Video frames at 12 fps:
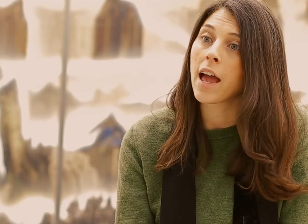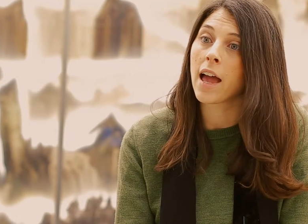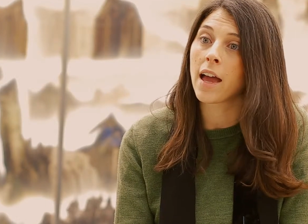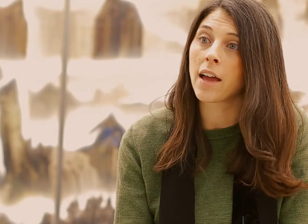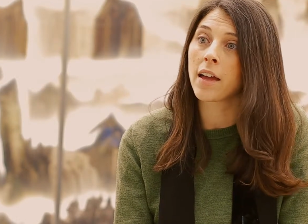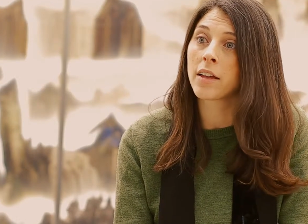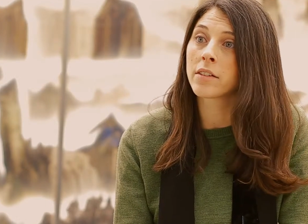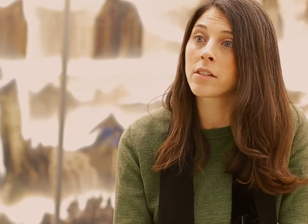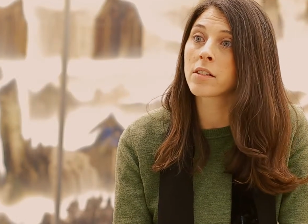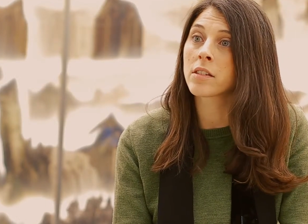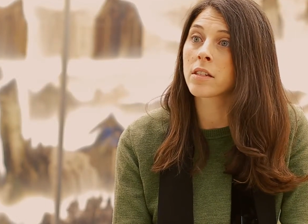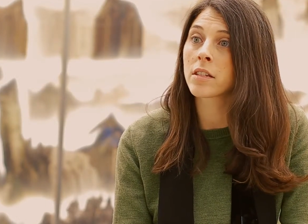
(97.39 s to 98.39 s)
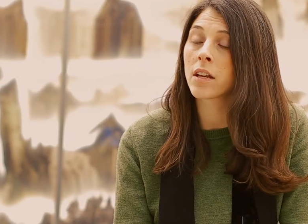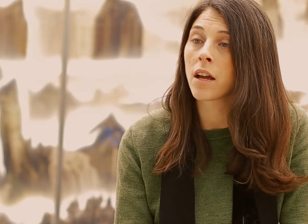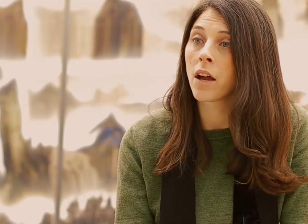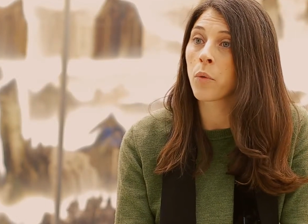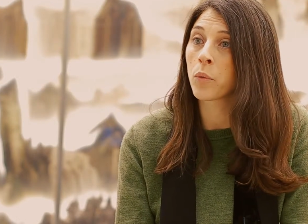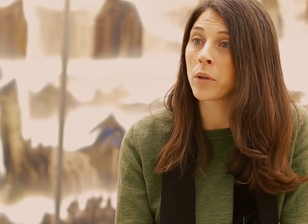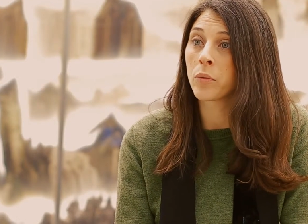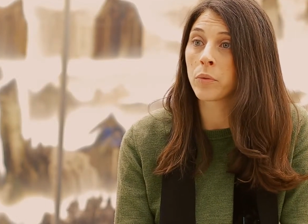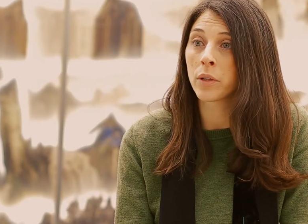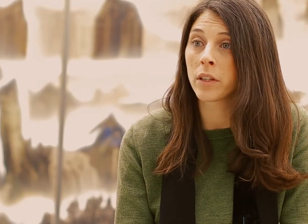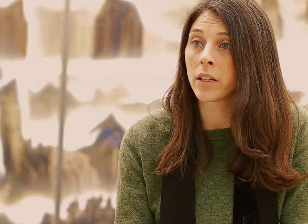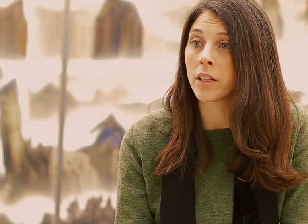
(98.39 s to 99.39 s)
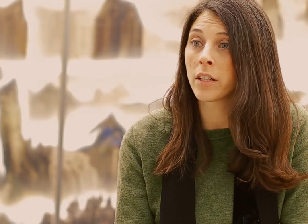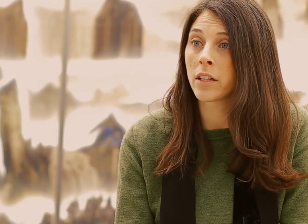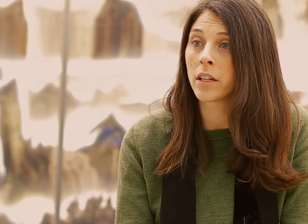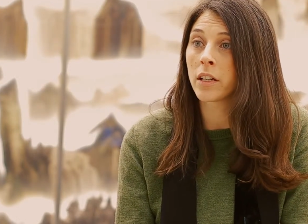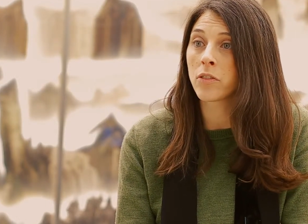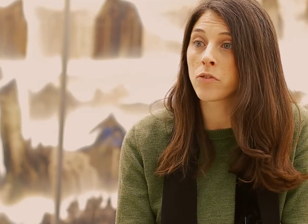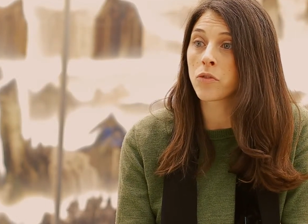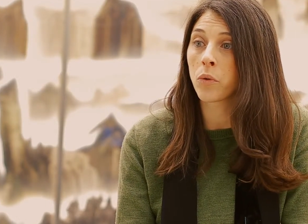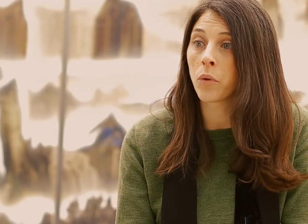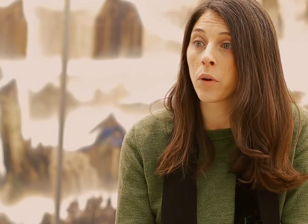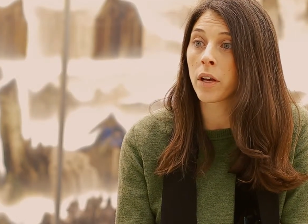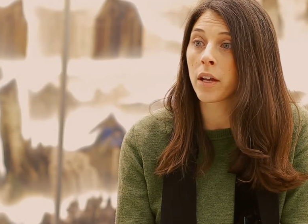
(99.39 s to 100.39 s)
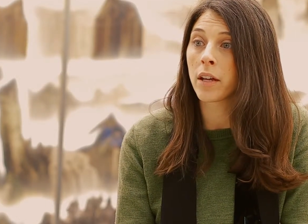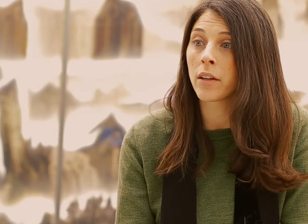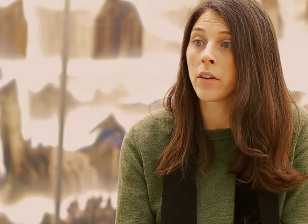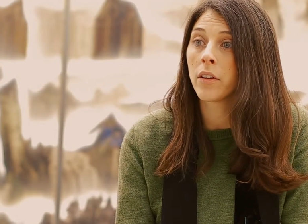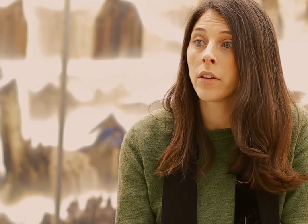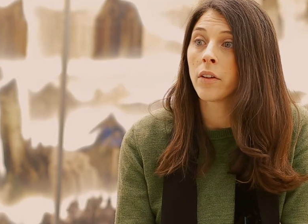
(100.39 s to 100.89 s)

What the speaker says: and we really enjoy,